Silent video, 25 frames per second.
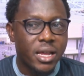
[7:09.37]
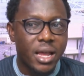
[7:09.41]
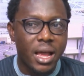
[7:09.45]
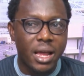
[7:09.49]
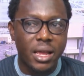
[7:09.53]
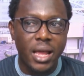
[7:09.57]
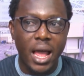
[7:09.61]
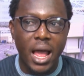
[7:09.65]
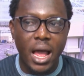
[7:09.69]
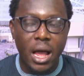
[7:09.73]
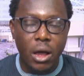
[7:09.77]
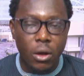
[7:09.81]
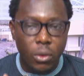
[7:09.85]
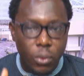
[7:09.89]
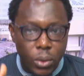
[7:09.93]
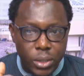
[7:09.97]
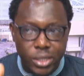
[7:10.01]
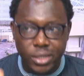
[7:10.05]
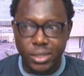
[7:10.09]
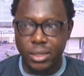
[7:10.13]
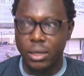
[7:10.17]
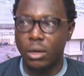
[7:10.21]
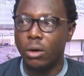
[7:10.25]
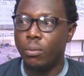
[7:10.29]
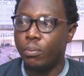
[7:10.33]
I
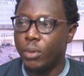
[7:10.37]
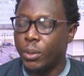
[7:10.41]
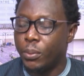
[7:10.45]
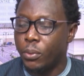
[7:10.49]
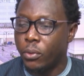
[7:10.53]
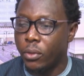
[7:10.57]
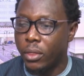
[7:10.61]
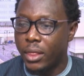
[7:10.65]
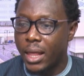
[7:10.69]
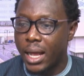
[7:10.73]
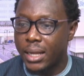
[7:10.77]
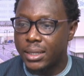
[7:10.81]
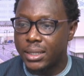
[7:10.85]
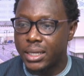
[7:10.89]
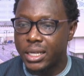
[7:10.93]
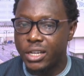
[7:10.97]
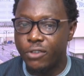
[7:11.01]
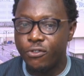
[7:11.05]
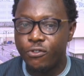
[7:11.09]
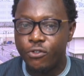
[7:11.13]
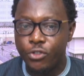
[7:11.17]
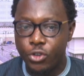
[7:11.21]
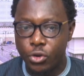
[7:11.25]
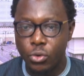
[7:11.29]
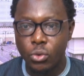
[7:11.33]
always tell people that
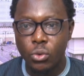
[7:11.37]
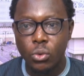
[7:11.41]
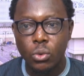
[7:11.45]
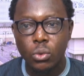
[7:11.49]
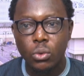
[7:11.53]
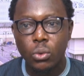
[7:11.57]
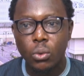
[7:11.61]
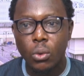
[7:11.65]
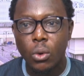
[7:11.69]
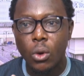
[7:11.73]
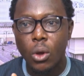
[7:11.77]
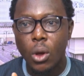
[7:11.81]
if you